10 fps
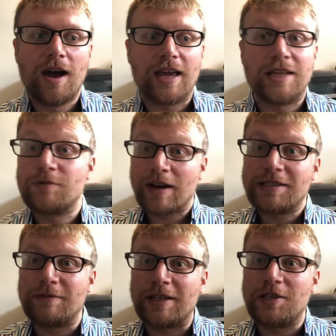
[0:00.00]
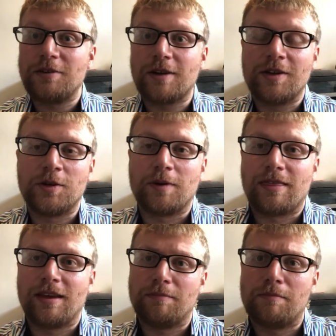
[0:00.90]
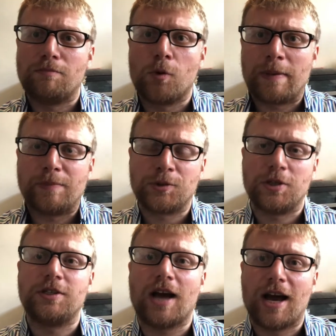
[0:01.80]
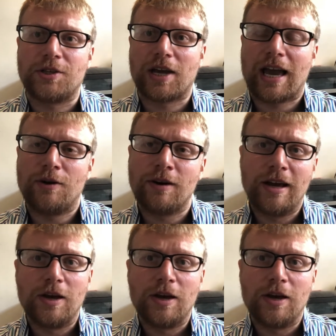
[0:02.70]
is relatively new and who I think more people should check out,